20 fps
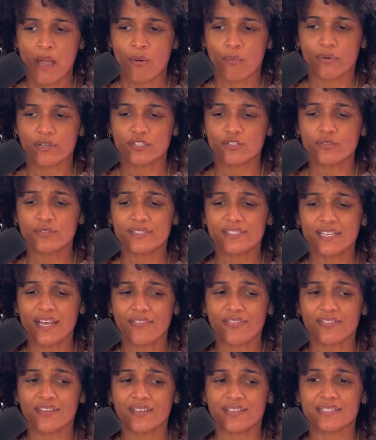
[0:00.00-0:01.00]
when you
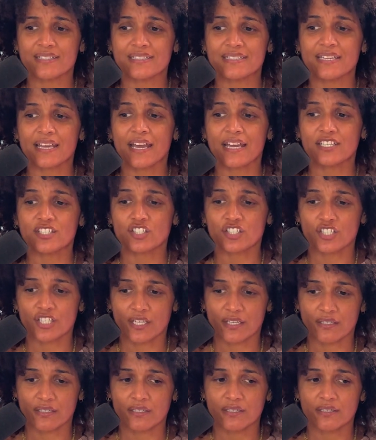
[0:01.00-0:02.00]
set the
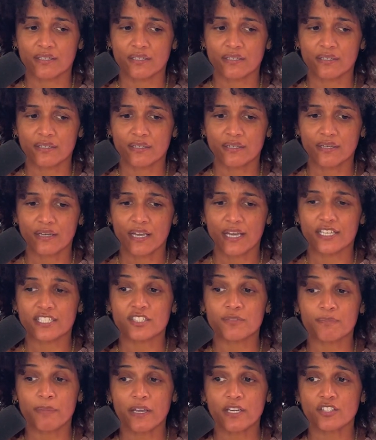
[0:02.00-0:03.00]
intention,
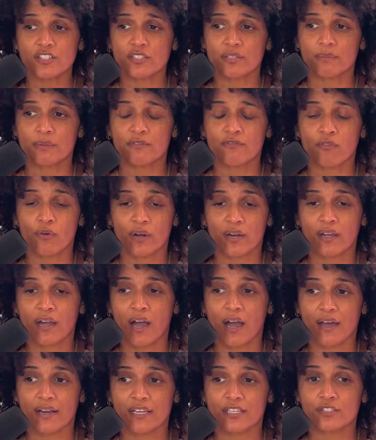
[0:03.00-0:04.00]
especially before
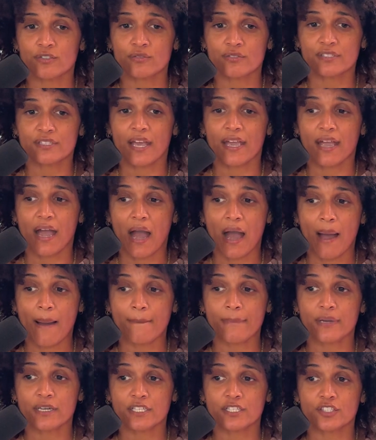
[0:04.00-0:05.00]
God, and you say,
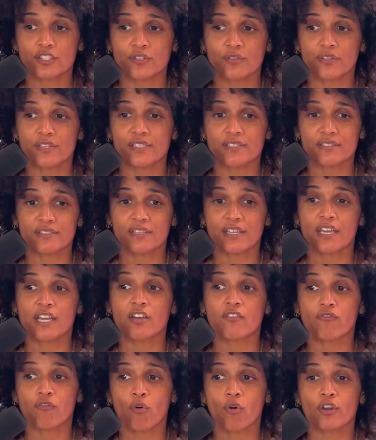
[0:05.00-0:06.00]
I'm going to do this
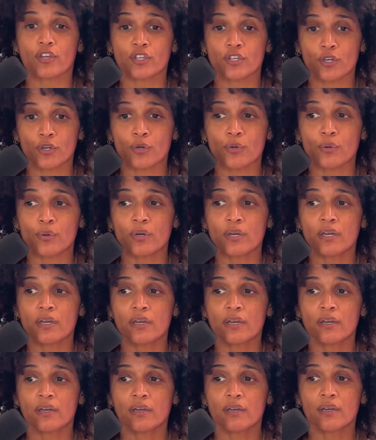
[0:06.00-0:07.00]
thing for you
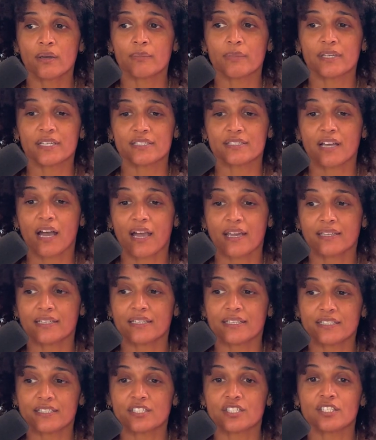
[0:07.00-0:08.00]
because I
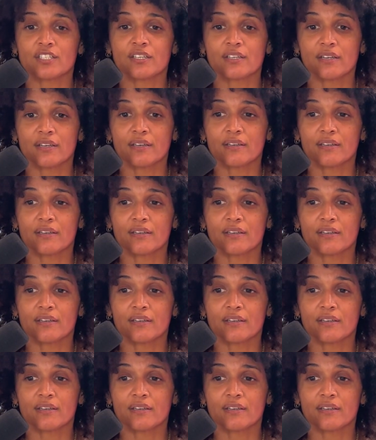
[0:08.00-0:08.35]
need to